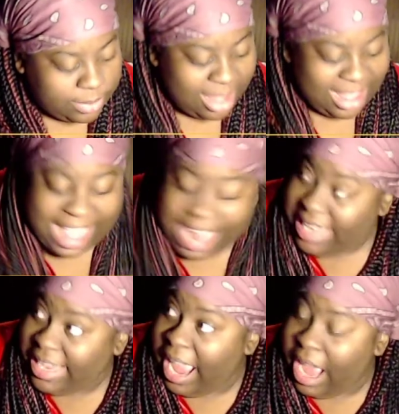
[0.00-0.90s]
And
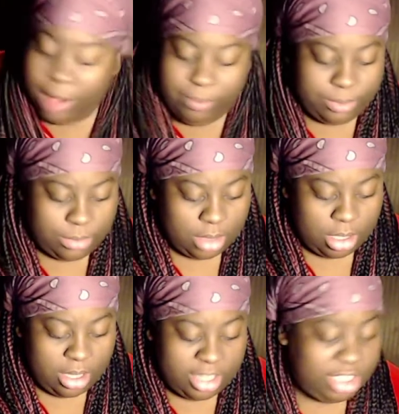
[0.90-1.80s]
now,
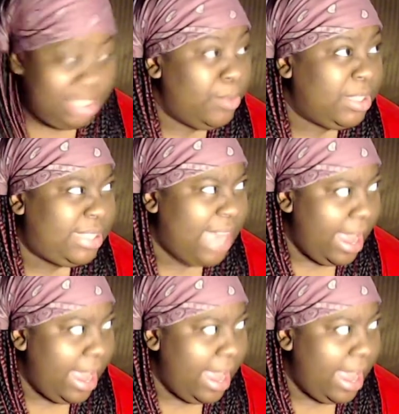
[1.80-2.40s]
she was tired.